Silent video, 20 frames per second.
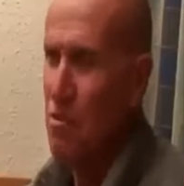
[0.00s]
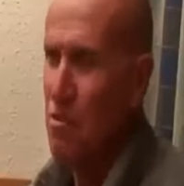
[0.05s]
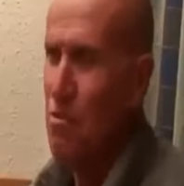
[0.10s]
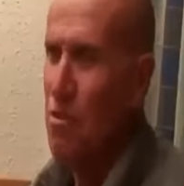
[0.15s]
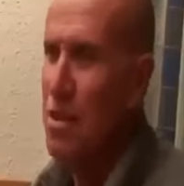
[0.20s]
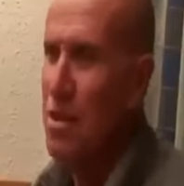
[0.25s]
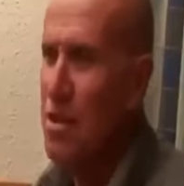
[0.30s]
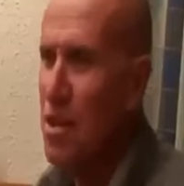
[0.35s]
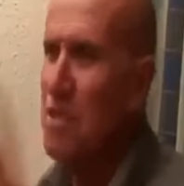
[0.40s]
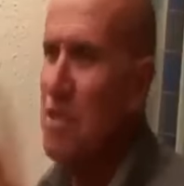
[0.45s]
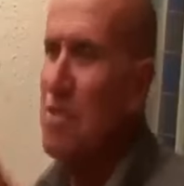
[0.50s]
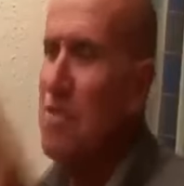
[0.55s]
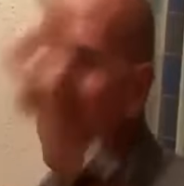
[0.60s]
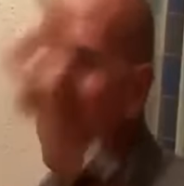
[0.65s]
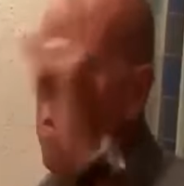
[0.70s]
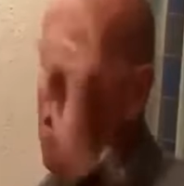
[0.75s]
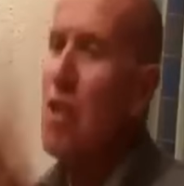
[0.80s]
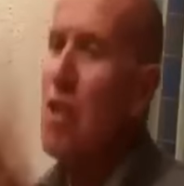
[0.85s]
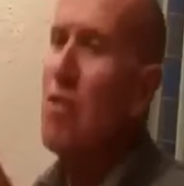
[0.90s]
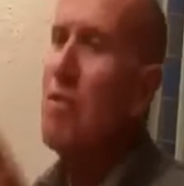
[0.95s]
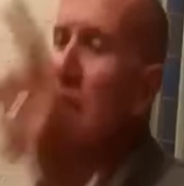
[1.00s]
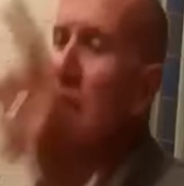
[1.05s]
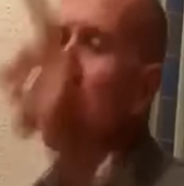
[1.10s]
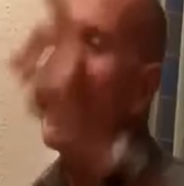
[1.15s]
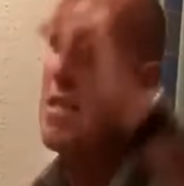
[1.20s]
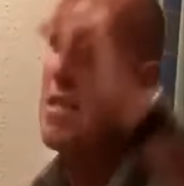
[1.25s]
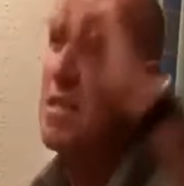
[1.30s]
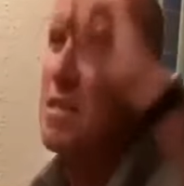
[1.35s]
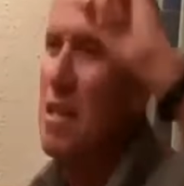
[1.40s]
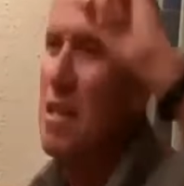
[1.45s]
You are not
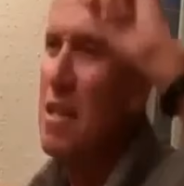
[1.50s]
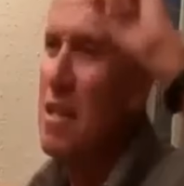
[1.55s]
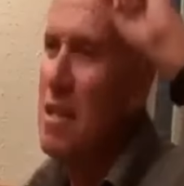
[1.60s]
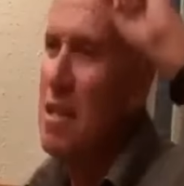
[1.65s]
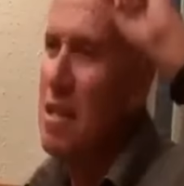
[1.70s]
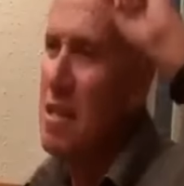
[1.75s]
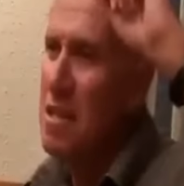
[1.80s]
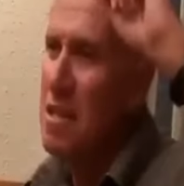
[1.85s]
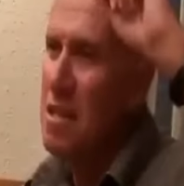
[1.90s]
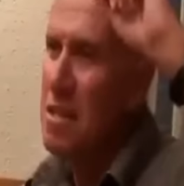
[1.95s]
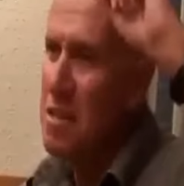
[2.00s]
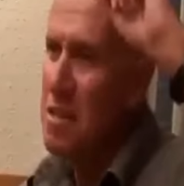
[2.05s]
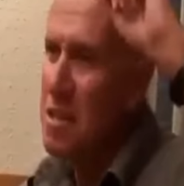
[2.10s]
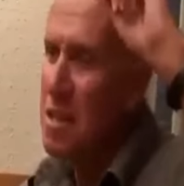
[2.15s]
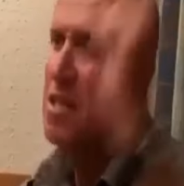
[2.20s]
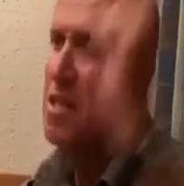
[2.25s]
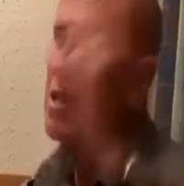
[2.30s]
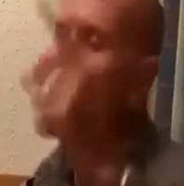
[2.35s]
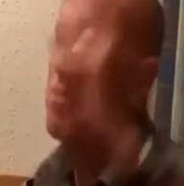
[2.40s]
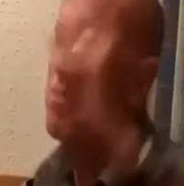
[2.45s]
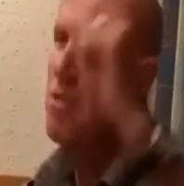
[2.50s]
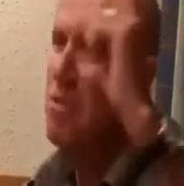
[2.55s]
following the